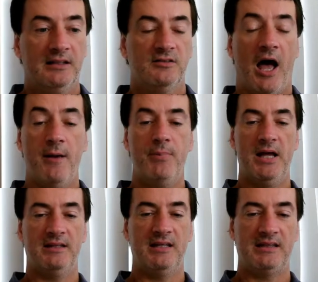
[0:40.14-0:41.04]
I
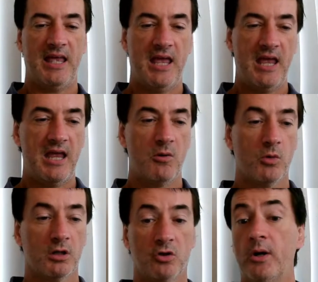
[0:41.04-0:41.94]
bet that they
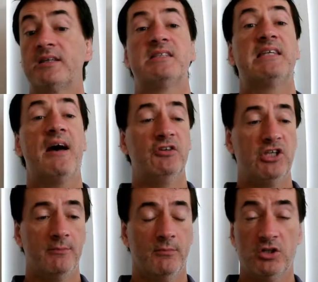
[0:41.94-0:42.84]
were quick to savage
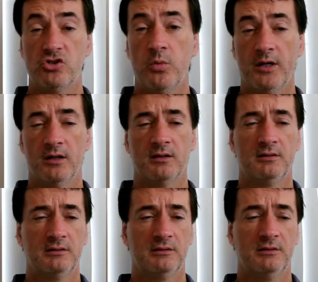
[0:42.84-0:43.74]
him on Twitter
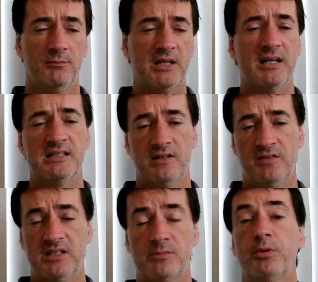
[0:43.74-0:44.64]
because of
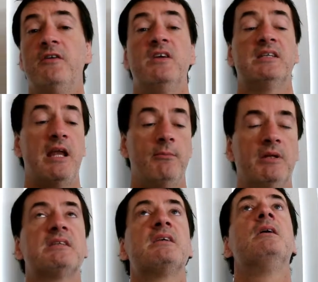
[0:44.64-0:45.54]
his previous
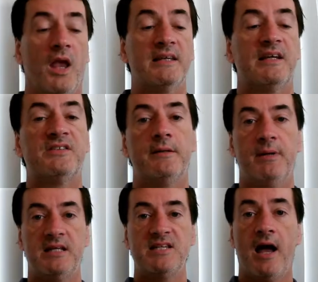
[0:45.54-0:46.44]
statements. As I've said
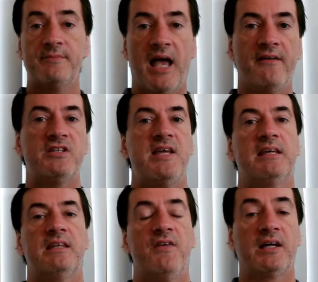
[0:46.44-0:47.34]
many times, I haven't
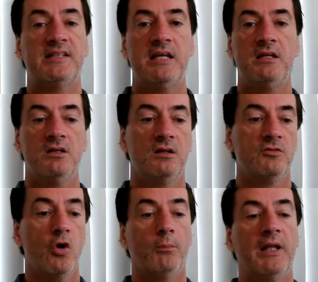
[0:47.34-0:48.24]
taken the vaccine,
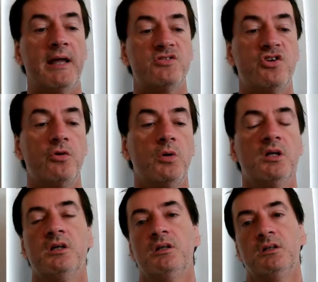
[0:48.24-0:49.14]
don't plan to.
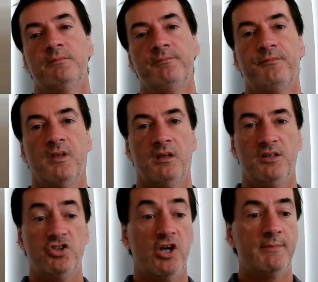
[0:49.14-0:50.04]
The
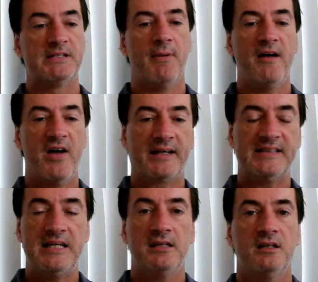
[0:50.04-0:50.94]
gym is my
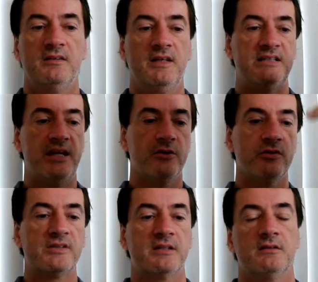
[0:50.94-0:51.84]
vaccine. These
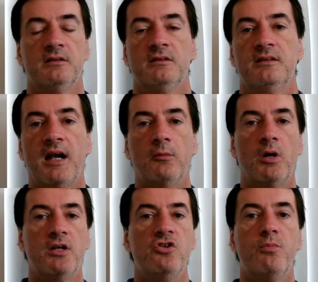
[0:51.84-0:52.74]
hills that I run
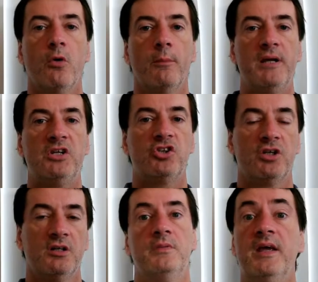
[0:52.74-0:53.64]
in Newport Beach,
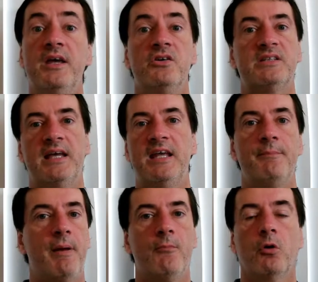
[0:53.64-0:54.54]
the hills I hit
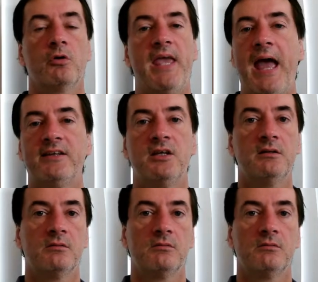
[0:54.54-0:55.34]
up at Morro Canyon